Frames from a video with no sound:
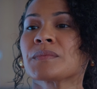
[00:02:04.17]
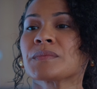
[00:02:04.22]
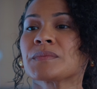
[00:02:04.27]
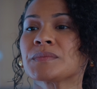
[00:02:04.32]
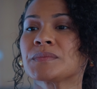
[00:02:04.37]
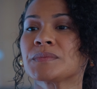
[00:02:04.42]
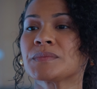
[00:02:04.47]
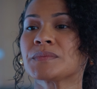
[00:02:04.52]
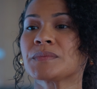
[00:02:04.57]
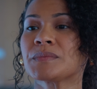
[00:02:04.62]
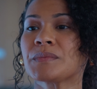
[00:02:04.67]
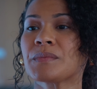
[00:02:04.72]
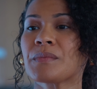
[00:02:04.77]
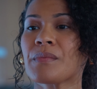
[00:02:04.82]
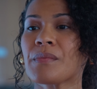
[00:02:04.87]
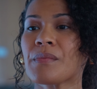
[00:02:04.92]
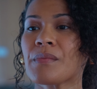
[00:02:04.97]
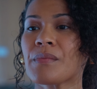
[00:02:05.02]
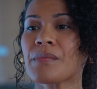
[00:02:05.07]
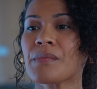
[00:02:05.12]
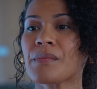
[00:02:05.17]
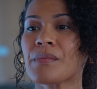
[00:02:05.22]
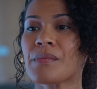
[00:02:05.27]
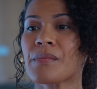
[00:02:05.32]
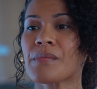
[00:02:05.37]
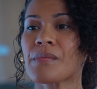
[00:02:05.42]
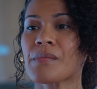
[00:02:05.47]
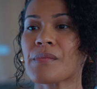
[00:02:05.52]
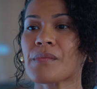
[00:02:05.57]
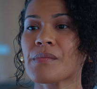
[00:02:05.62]

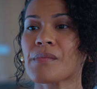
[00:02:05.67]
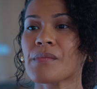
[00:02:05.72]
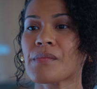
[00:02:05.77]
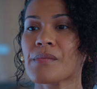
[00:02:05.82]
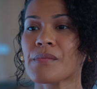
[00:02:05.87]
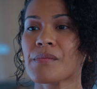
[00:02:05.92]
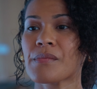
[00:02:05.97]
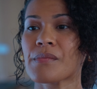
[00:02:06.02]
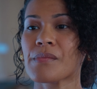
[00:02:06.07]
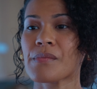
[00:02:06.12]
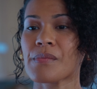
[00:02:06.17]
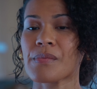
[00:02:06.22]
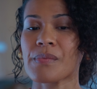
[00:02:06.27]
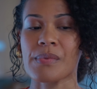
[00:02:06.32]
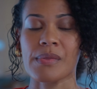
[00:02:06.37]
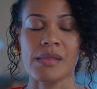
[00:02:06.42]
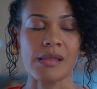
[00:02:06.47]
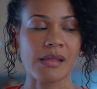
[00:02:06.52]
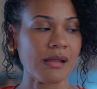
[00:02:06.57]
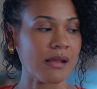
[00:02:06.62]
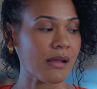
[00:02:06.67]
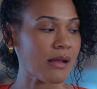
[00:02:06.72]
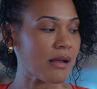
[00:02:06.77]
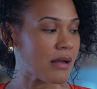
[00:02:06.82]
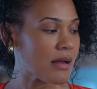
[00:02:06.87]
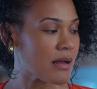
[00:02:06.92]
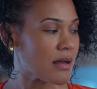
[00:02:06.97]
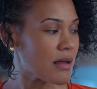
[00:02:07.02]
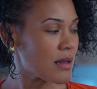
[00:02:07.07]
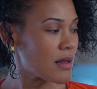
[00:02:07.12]

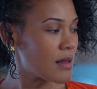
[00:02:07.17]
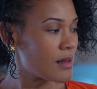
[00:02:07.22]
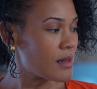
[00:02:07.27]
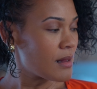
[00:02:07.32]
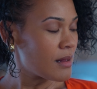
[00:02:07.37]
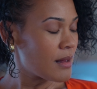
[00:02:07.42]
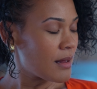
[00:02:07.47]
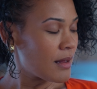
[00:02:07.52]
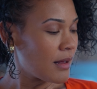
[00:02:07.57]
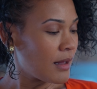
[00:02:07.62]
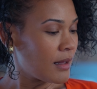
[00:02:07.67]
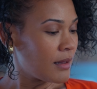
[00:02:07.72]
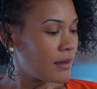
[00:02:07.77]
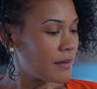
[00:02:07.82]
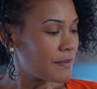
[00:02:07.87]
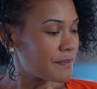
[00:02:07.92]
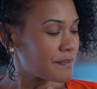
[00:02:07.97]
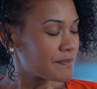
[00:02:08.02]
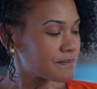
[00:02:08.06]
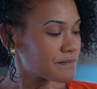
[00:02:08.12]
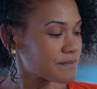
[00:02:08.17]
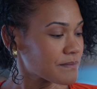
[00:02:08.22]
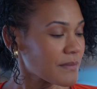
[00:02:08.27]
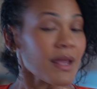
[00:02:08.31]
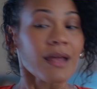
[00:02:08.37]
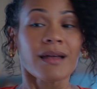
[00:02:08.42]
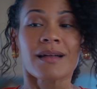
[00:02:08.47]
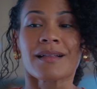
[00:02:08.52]
No one is speaking in this clip.